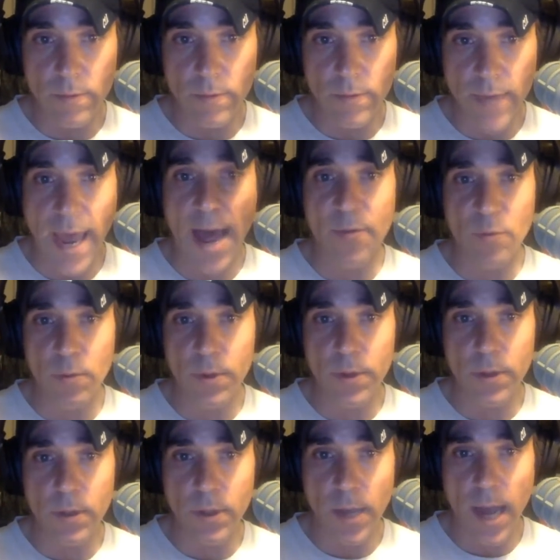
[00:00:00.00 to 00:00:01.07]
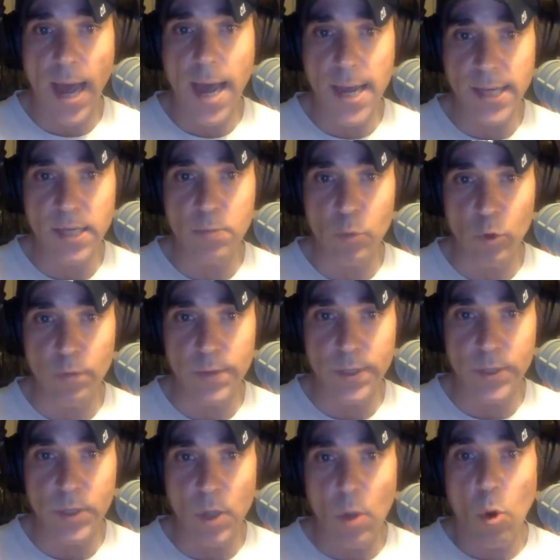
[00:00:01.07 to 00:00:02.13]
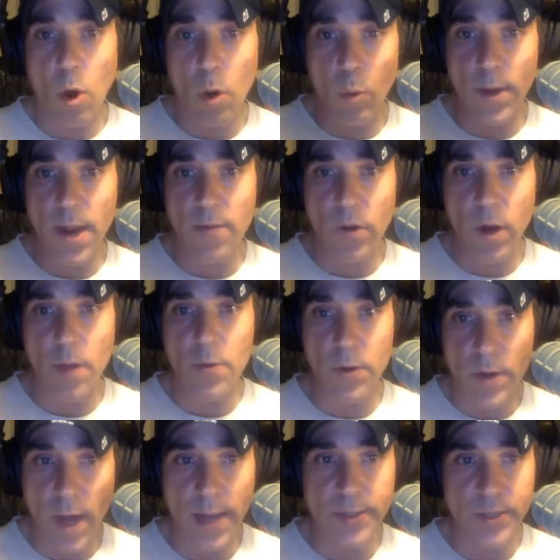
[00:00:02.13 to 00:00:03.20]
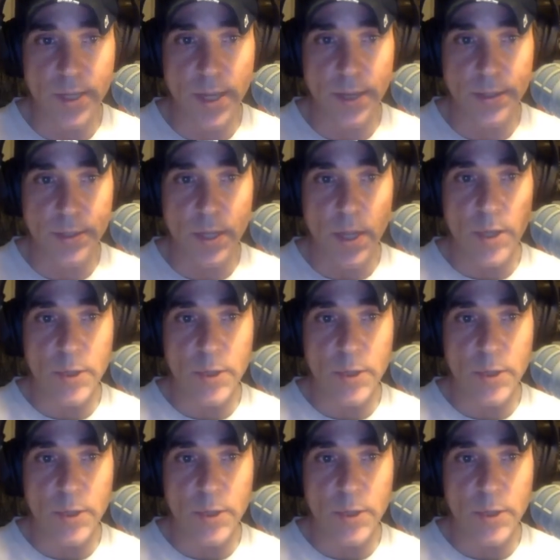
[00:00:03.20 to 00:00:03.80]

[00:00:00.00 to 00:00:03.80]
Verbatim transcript: Katherine Heigl movies or whatever other nonsense